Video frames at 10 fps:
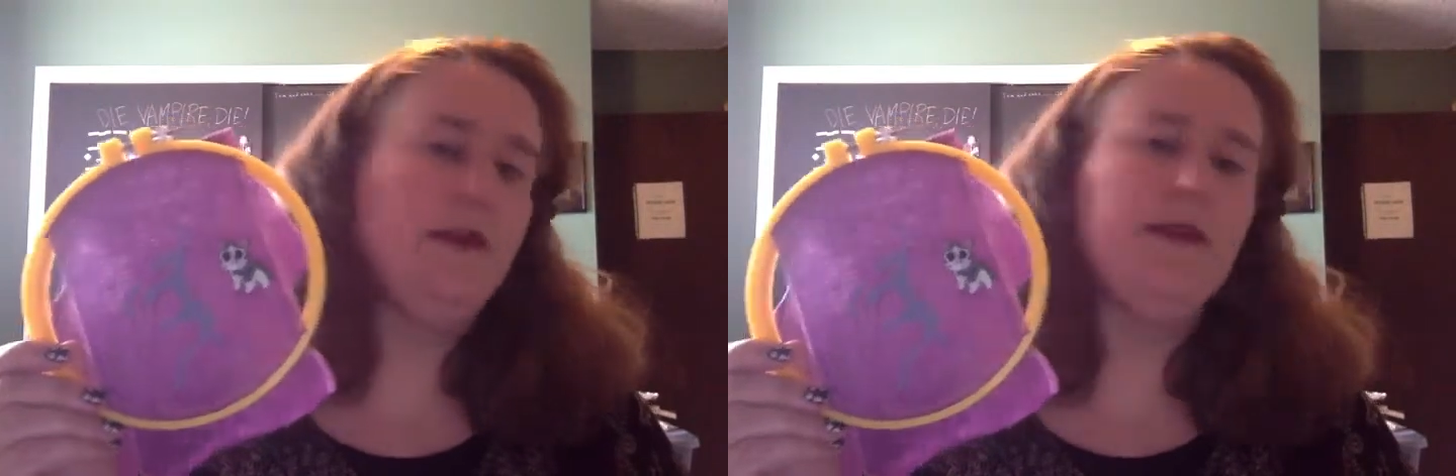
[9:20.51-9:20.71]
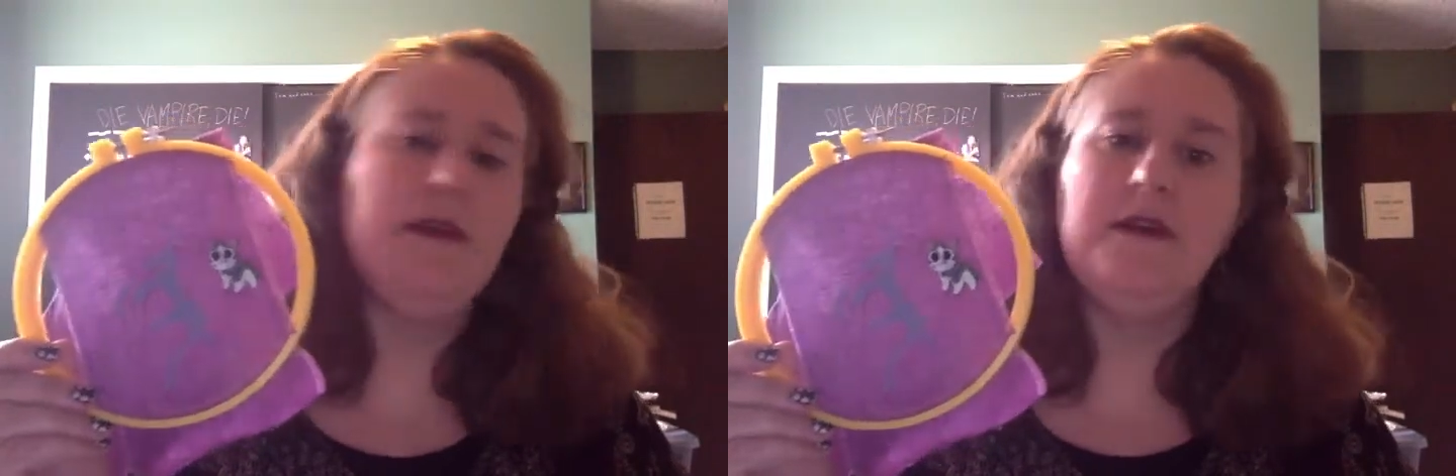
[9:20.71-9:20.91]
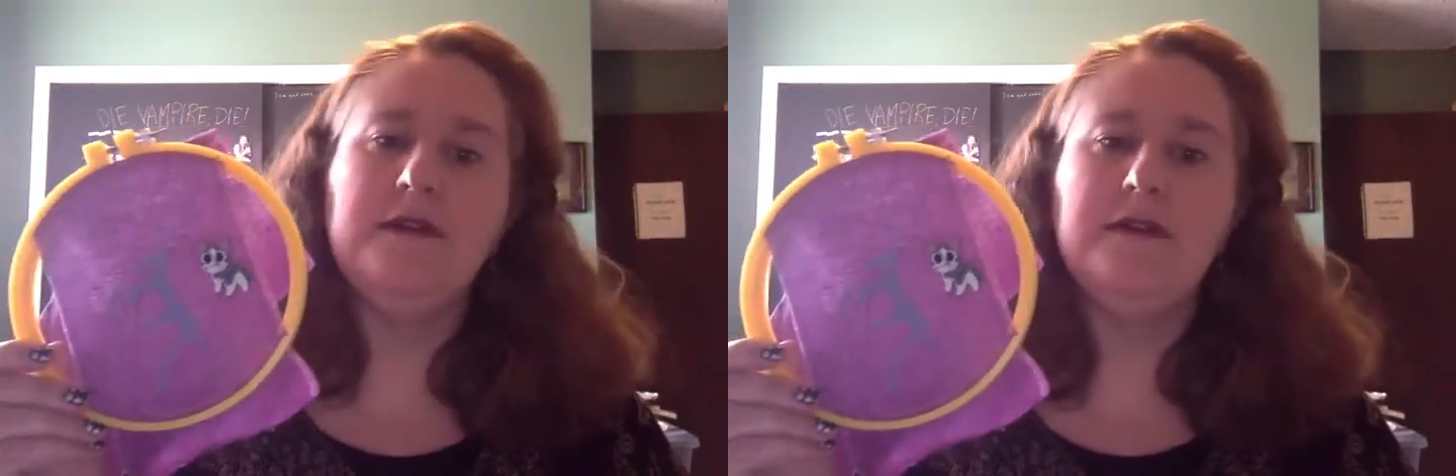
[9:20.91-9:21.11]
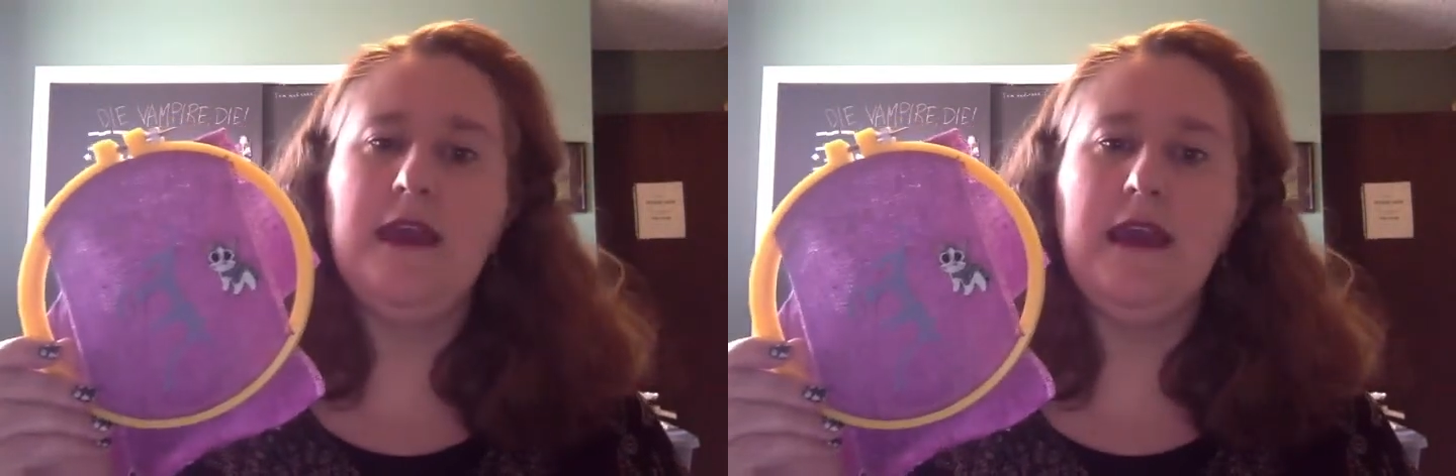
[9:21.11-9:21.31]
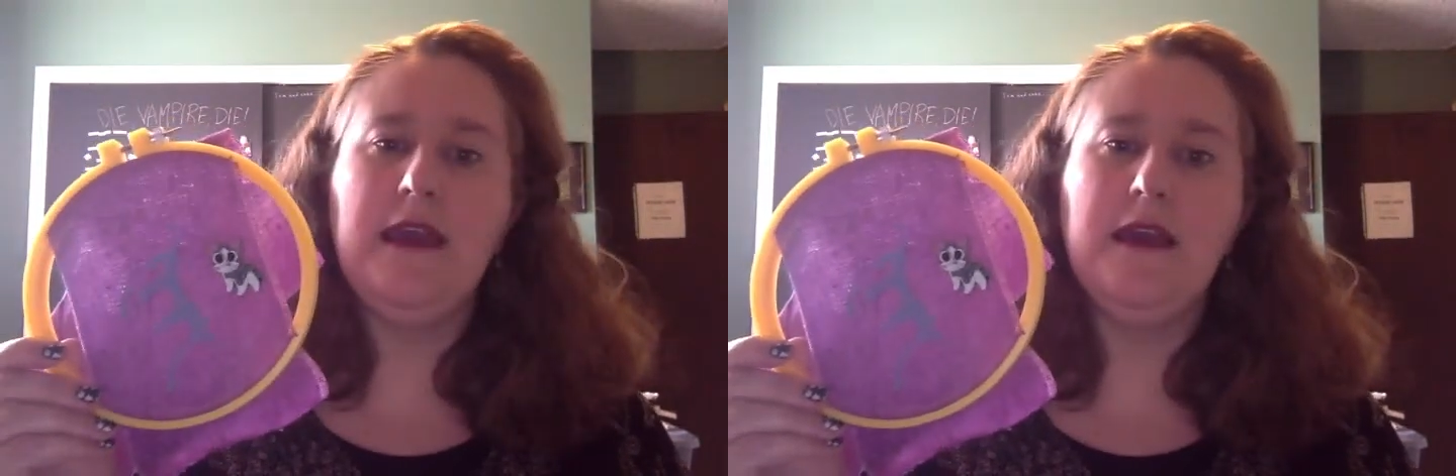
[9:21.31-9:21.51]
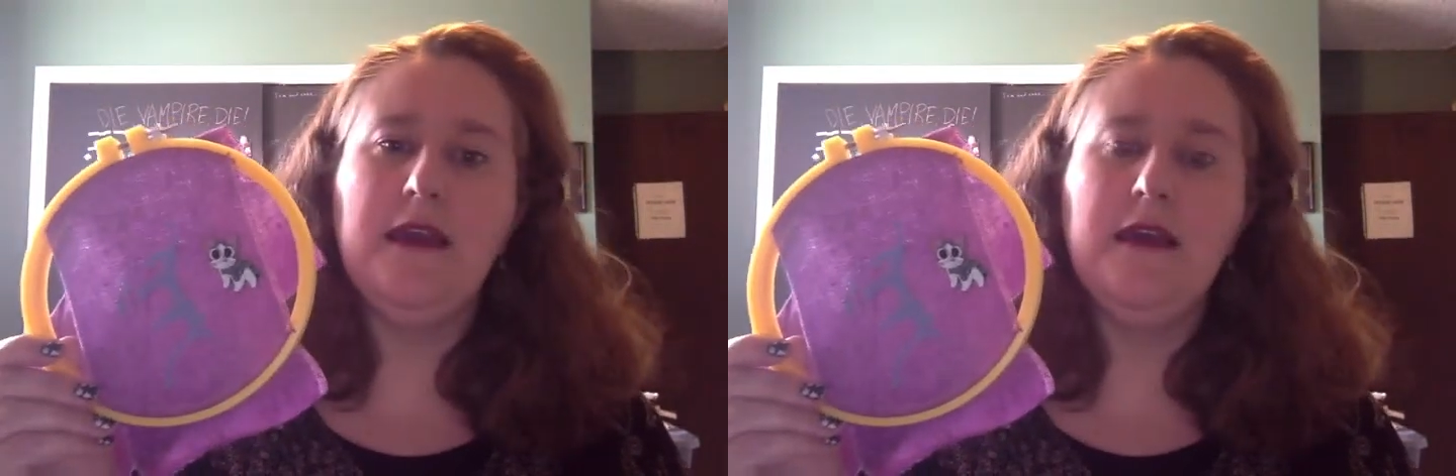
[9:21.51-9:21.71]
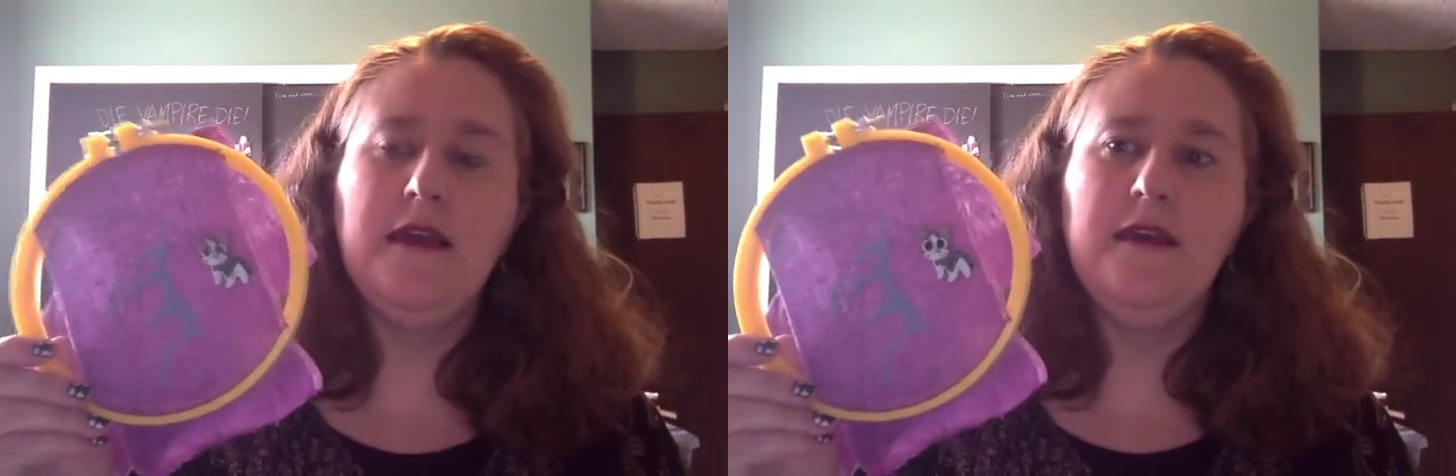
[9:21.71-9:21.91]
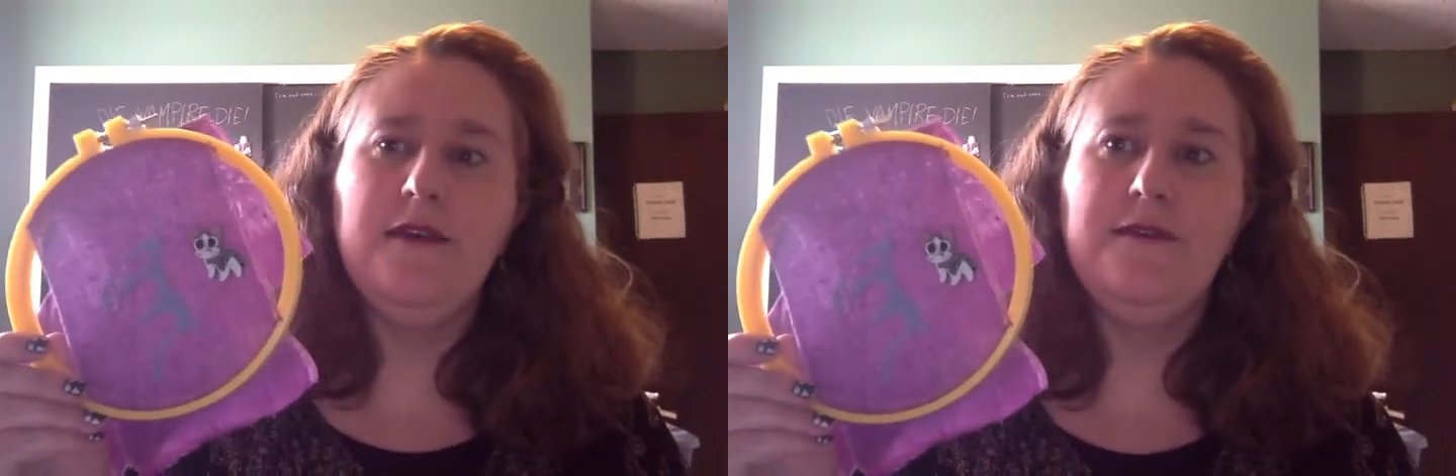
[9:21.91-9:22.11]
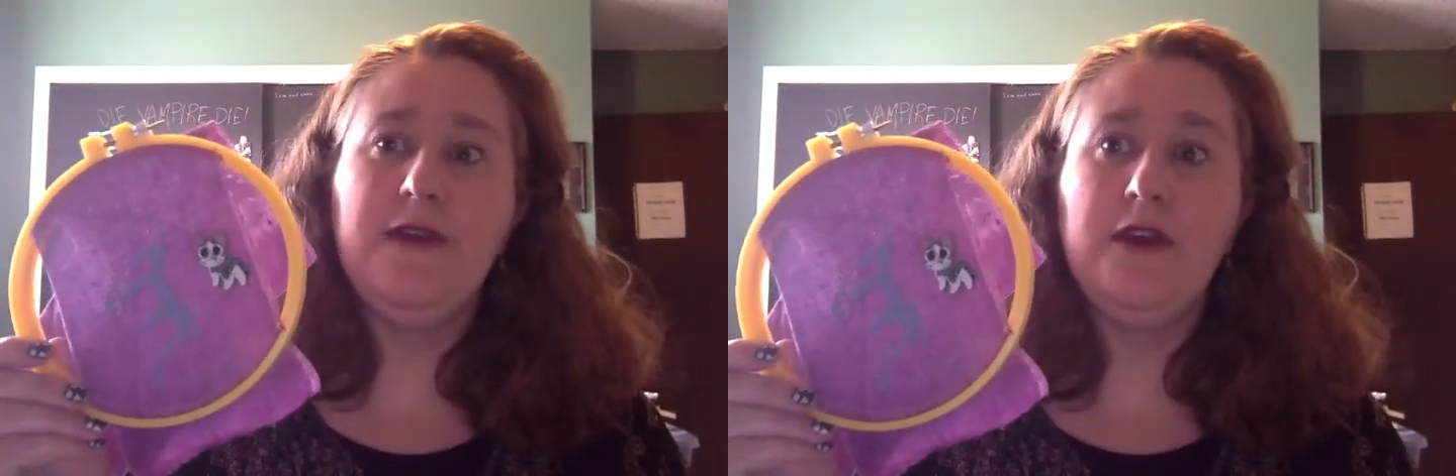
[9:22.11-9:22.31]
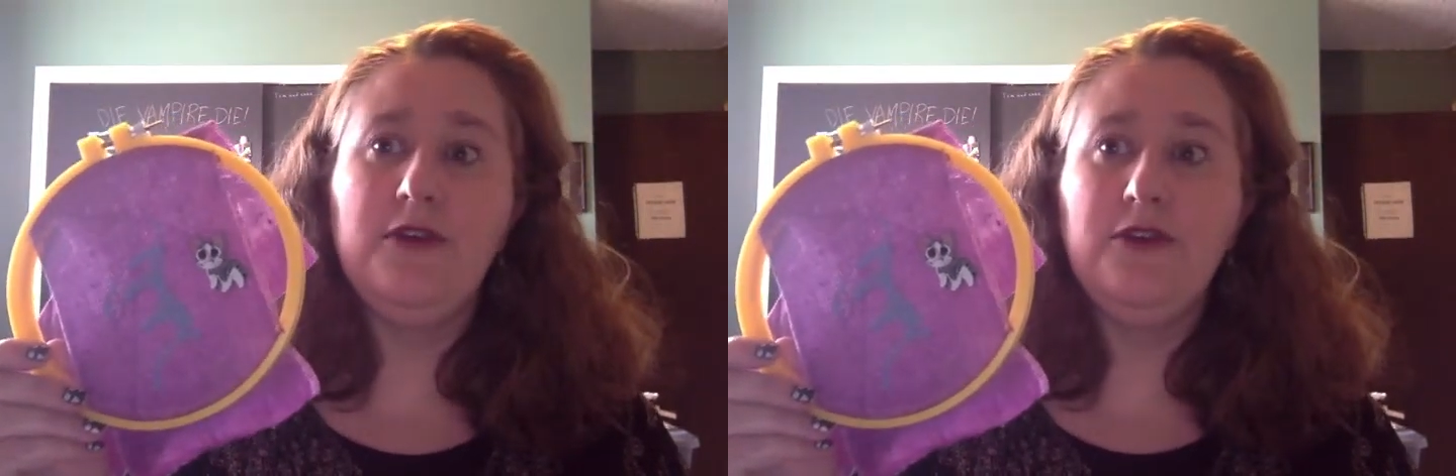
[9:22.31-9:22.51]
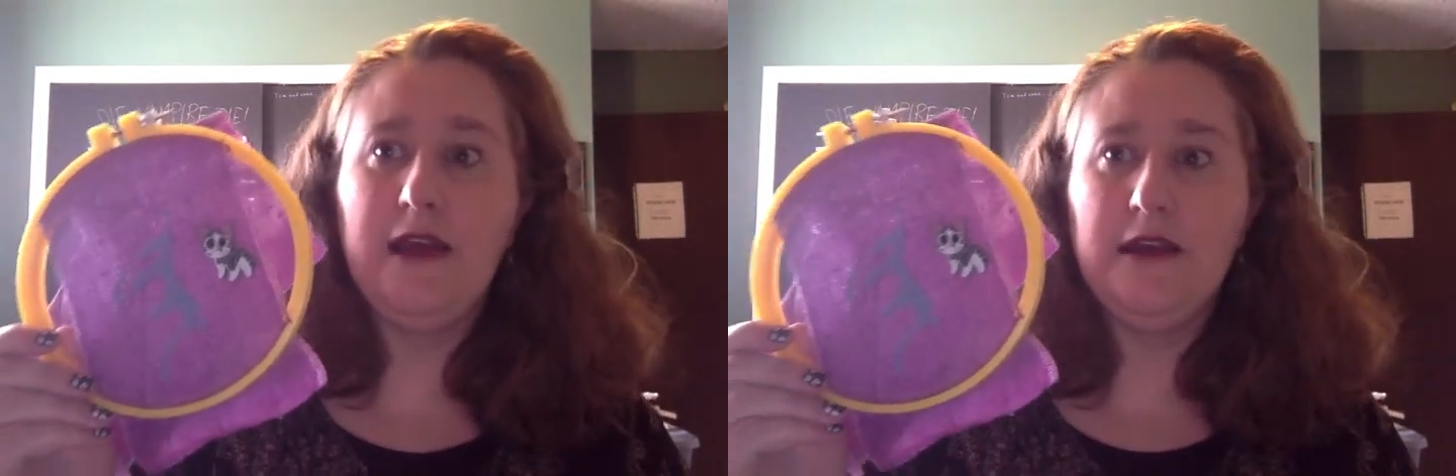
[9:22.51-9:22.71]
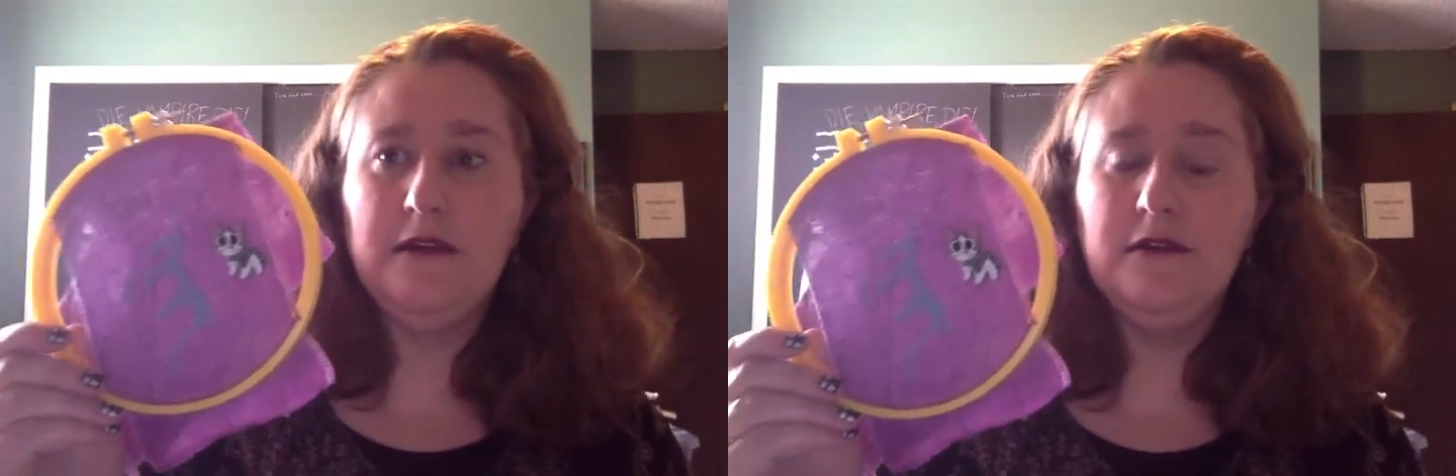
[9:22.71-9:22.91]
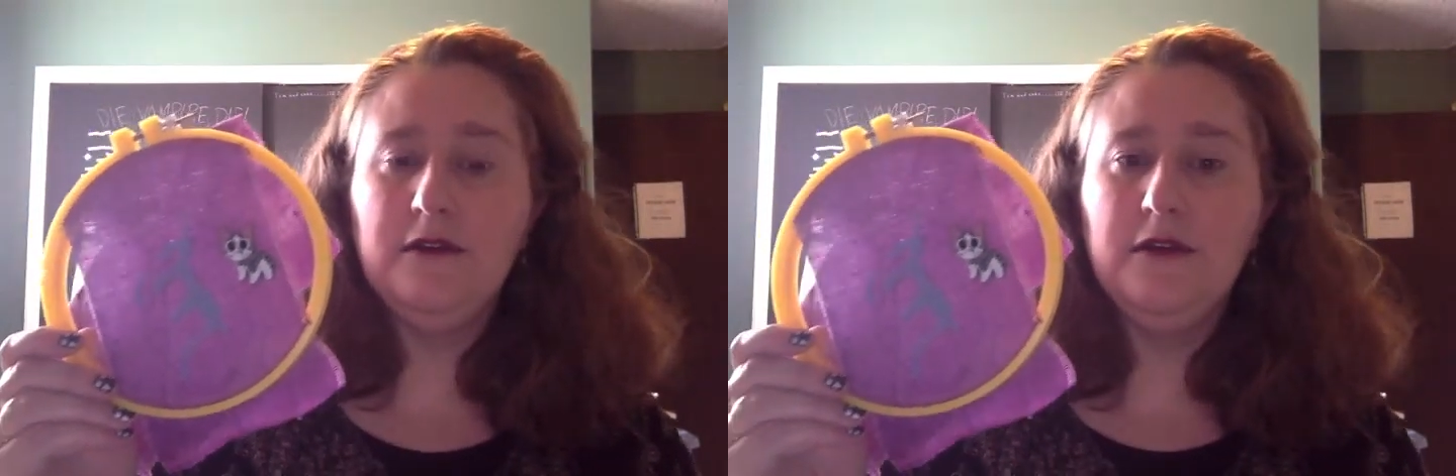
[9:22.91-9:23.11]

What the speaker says: but there's a fire dragon,